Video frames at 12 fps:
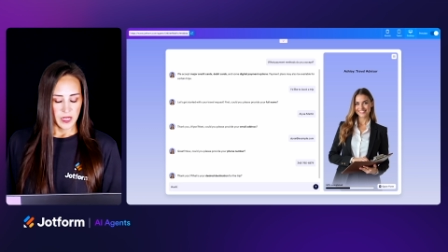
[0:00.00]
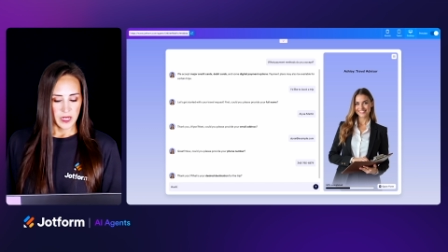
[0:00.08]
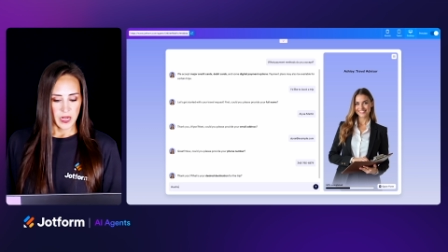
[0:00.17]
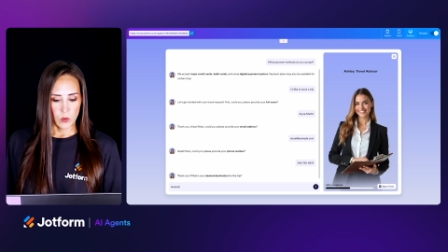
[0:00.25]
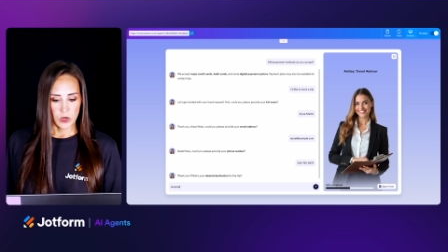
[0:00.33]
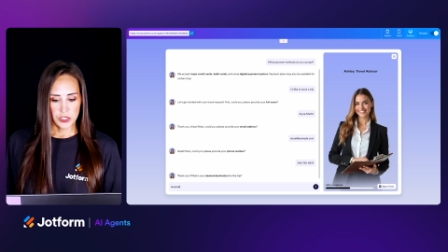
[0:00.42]

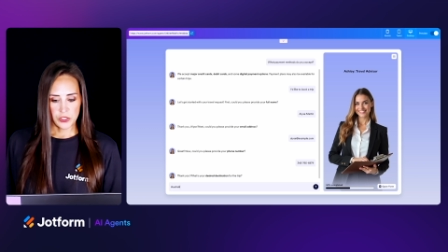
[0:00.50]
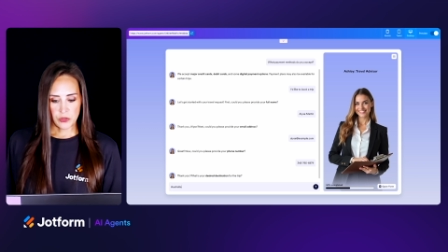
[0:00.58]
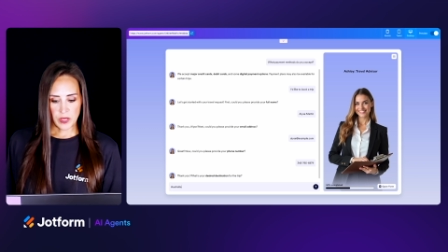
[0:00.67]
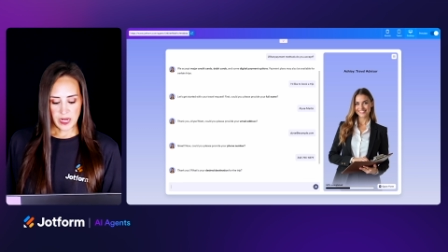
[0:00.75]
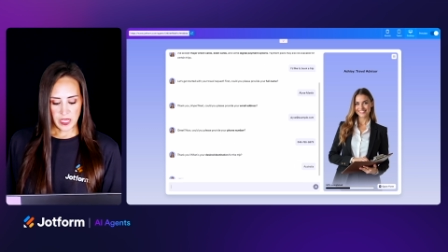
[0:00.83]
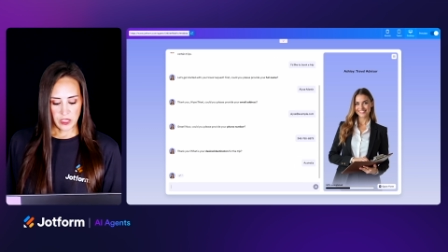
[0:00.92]
And I want to
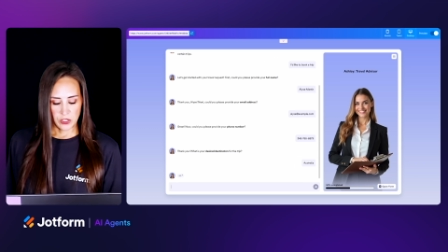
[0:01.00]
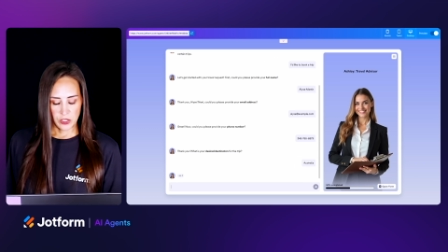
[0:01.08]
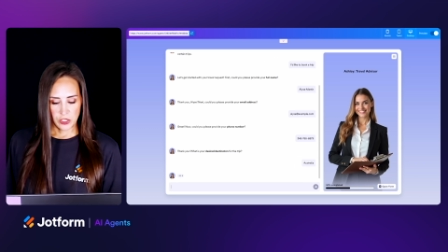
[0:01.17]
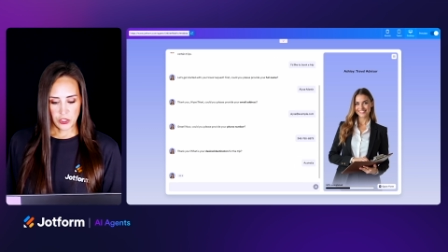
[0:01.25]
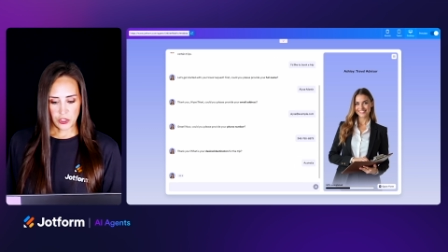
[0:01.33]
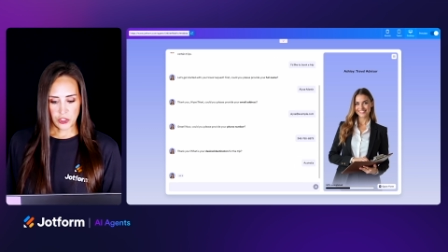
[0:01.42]
do that
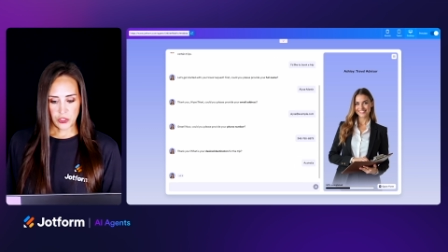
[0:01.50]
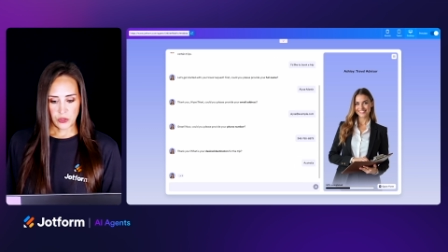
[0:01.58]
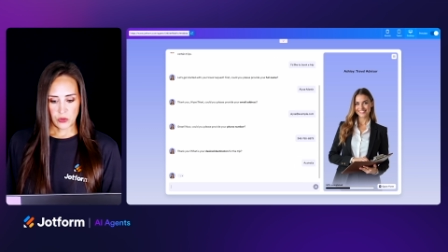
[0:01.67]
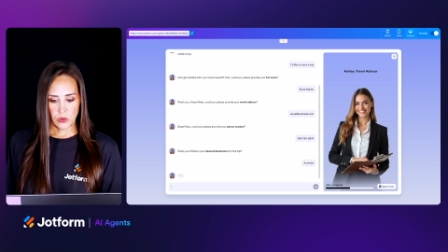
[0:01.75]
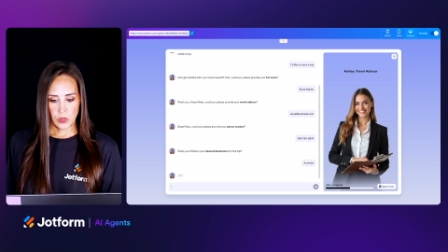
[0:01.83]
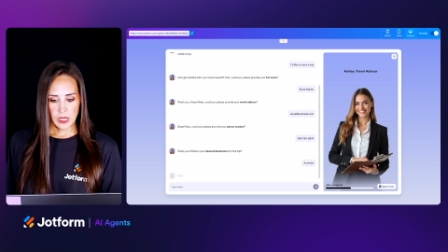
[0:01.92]
in
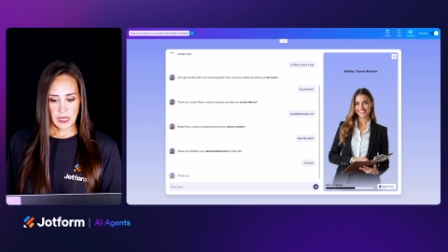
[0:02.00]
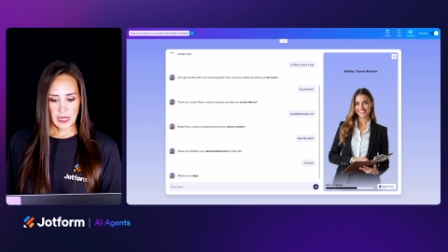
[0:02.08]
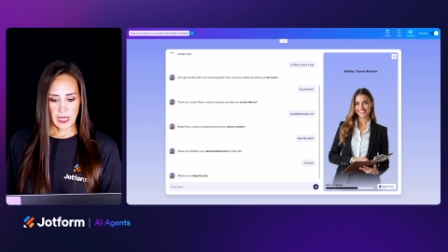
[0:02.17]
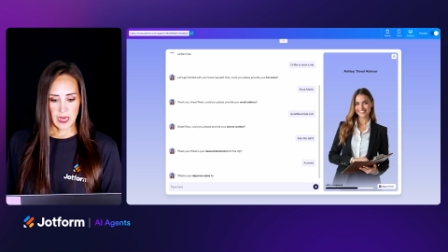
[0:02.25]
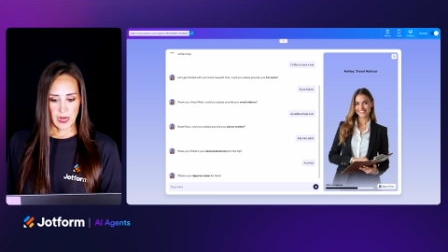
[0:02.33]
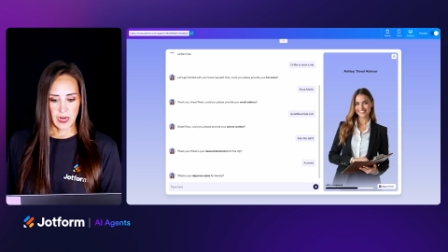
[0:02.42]

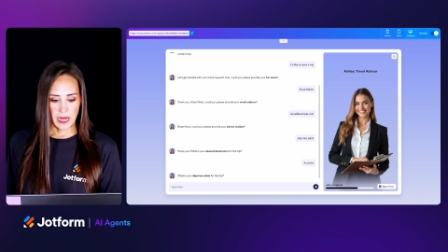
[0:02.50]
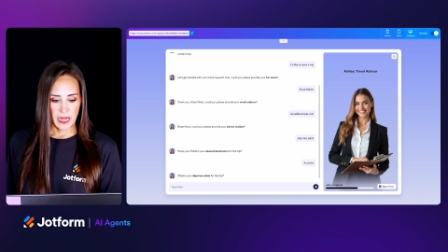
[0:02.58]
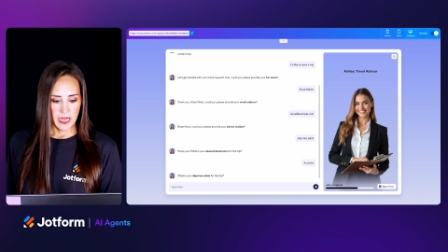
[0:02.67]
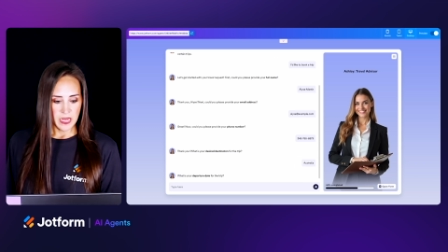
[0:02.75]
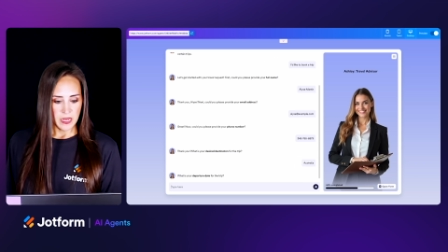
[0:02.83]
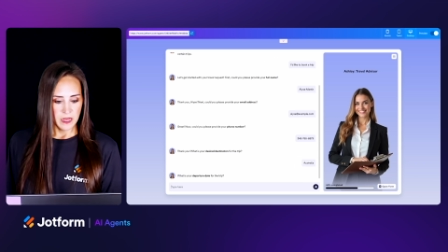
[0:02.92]

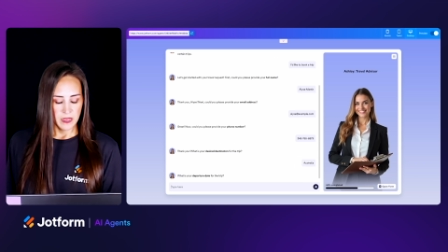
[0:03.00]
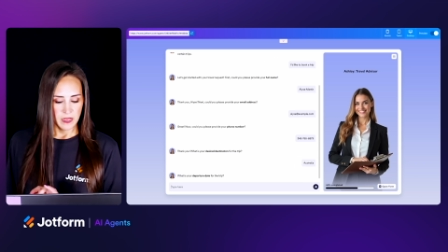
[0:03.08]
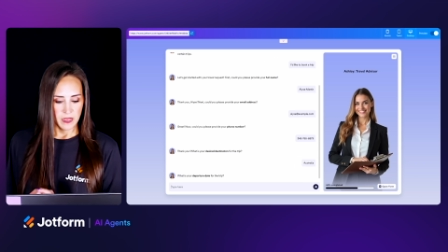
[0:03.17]
July.